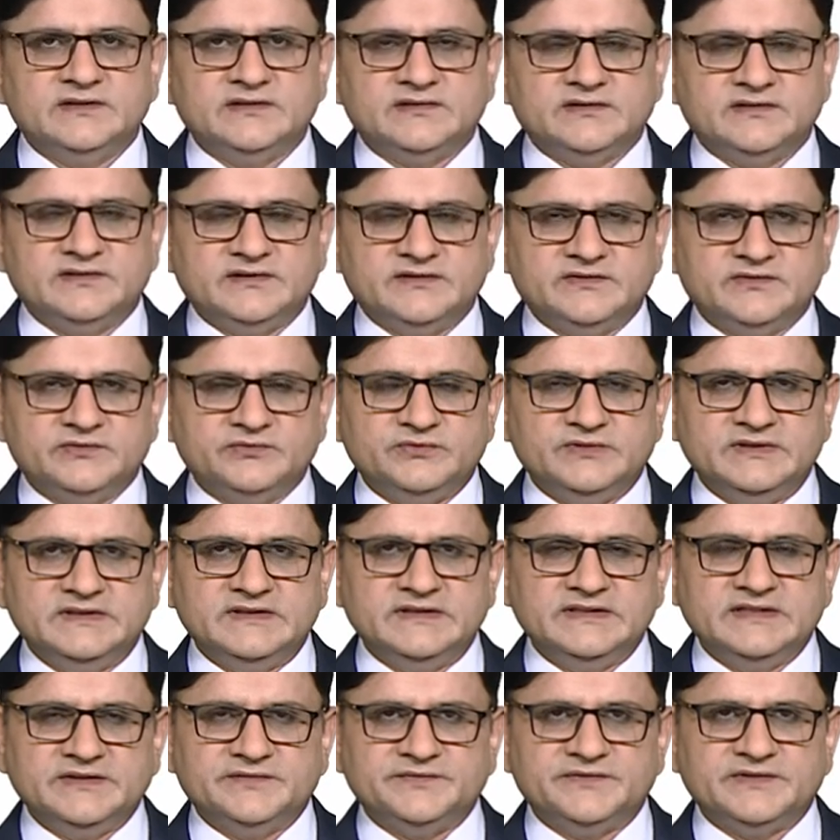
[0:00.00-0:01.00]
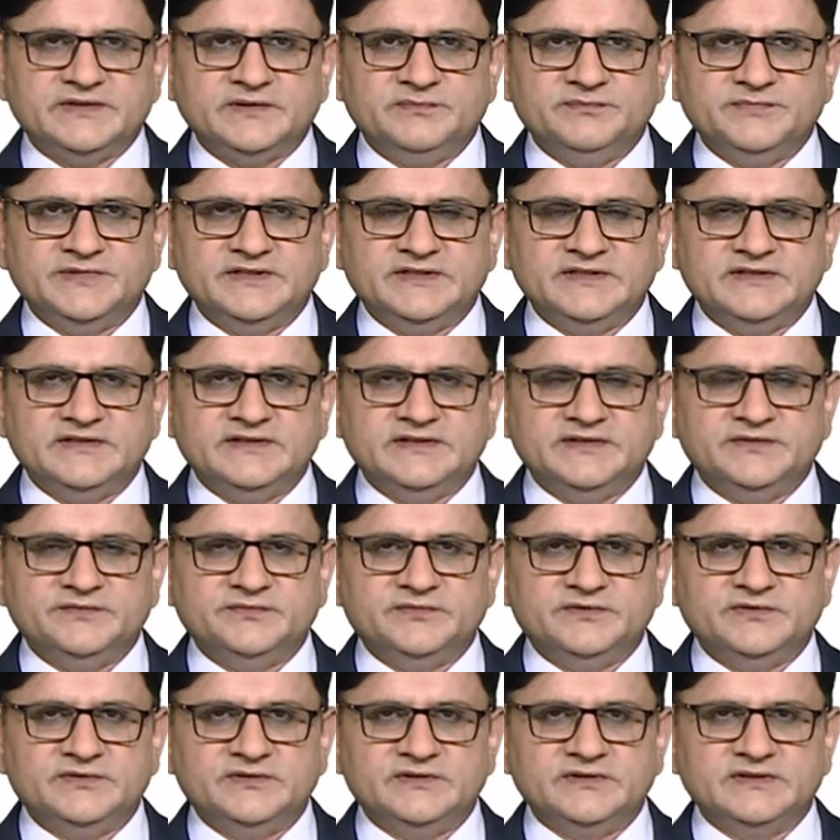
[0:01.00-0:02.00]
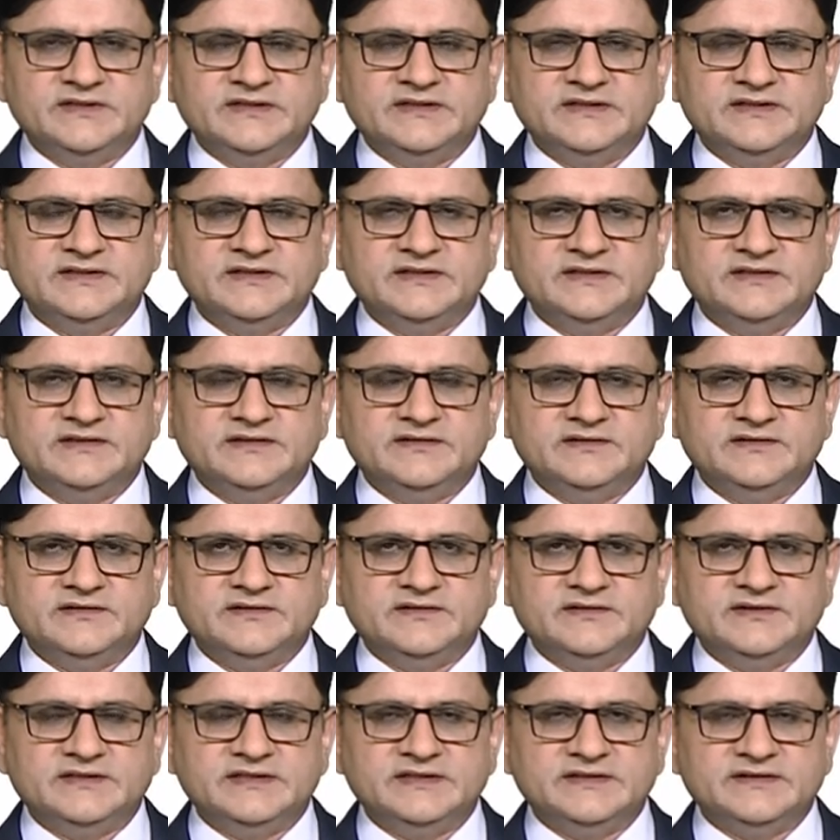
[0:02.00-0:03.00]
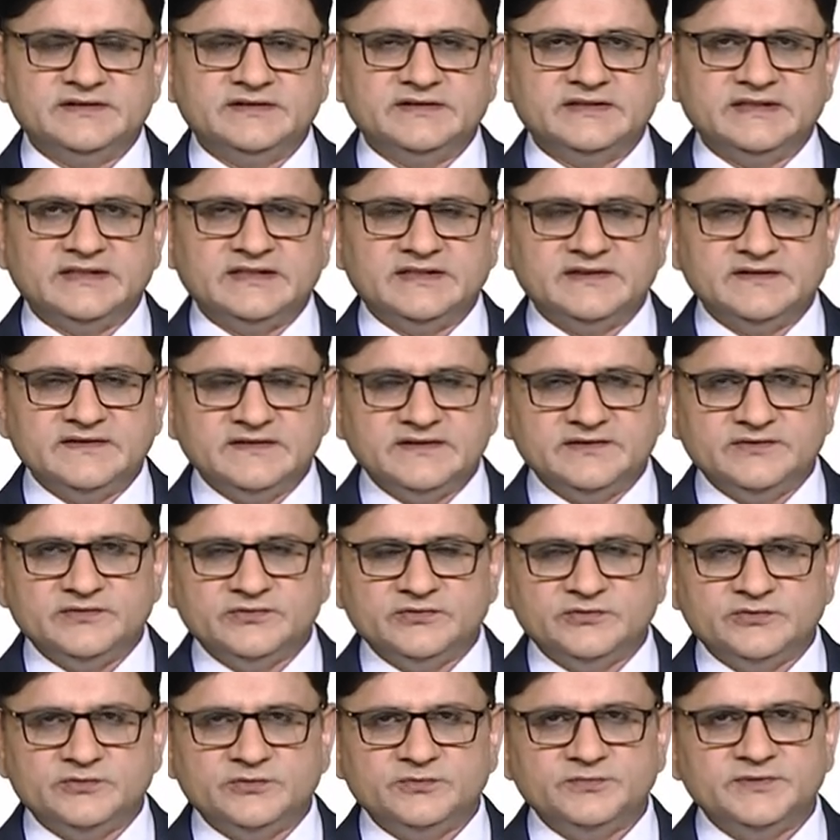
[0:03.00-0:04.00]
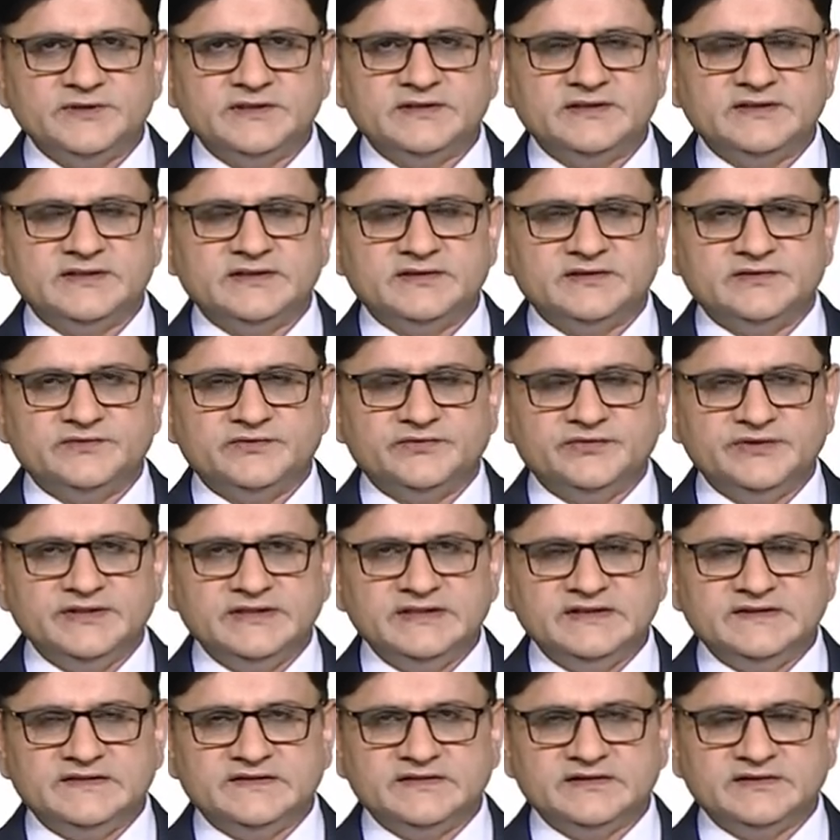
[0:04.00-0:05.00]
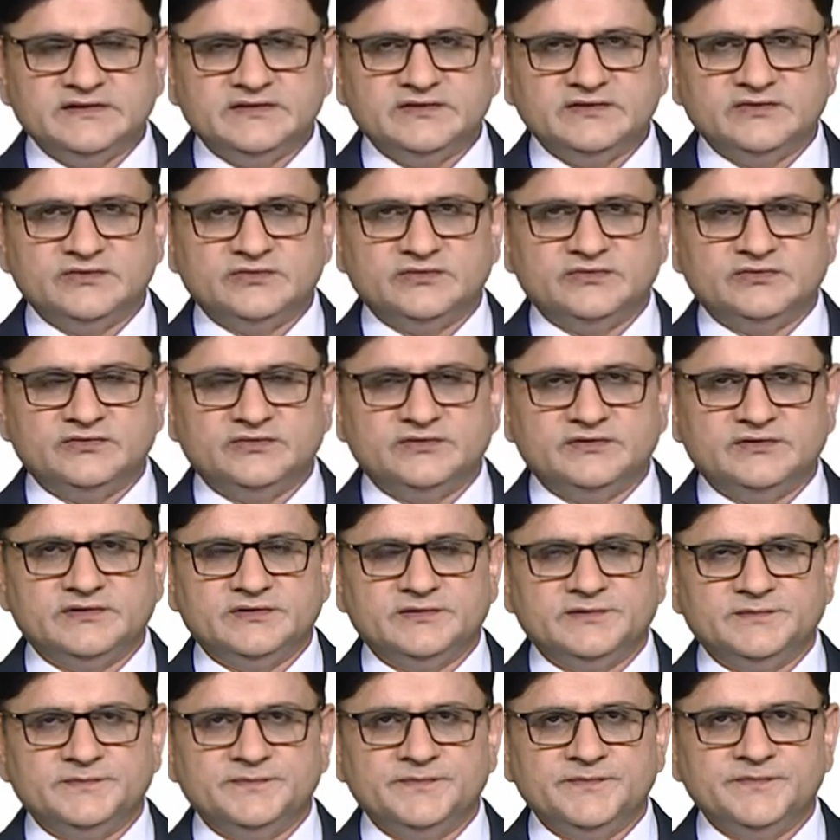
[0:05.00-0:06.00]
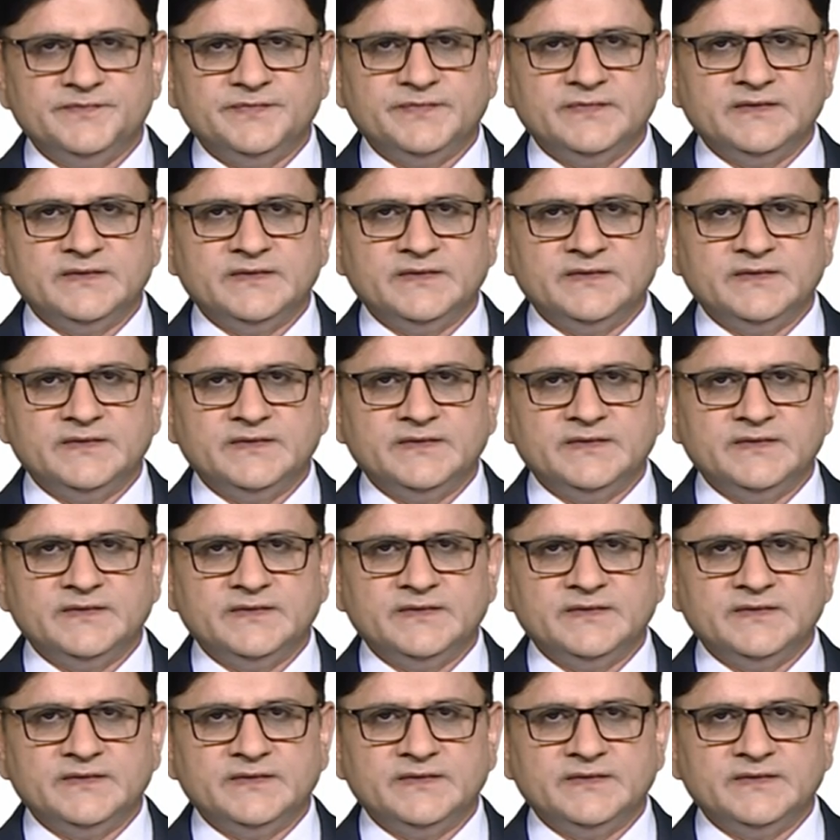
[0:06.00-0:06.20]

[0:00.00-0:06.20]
the student have submitted their work and the teacher carries it home and then reads it or um,